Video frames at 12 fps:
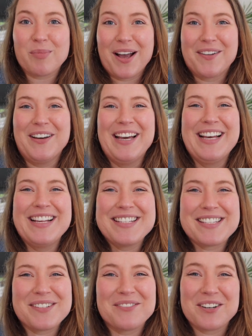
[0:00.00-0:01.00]

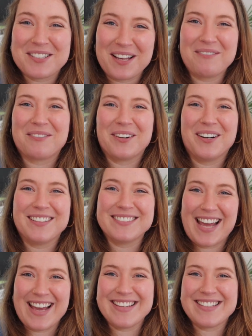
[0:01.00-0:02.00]
breakfast for several
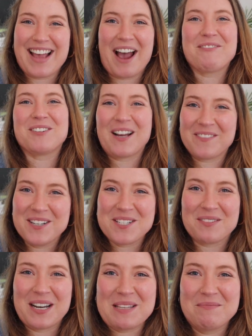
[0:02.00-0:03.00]
days after I
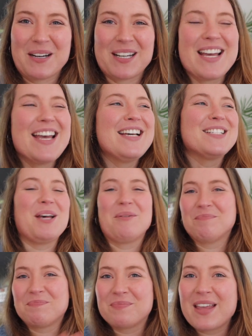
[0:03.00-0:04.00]
finished reading the book. So
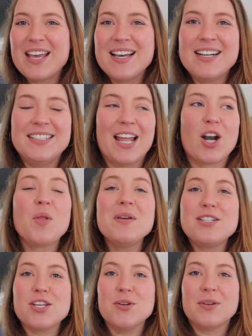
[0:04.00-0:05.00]
not only
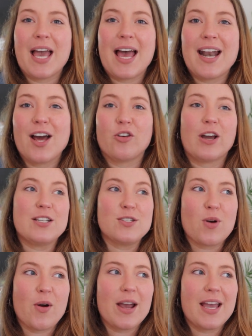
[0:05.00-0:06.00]
do you get a great
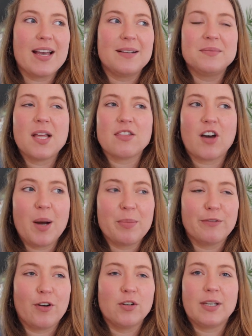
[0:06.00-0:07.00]
story,
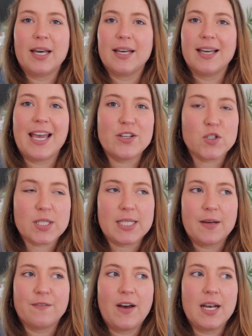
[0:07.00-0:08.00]
thought-provoking,
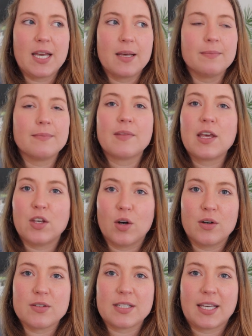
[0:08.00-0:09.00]
interesting, funny, you'll
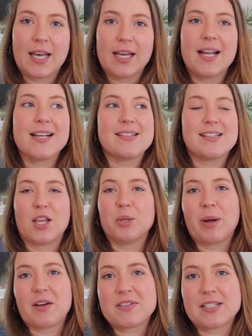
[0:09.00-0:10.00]
also get a stellar
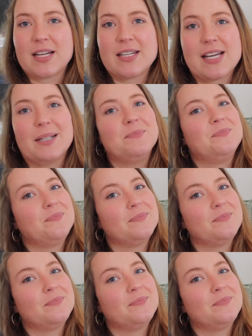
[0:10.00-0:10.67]
breakfast idea.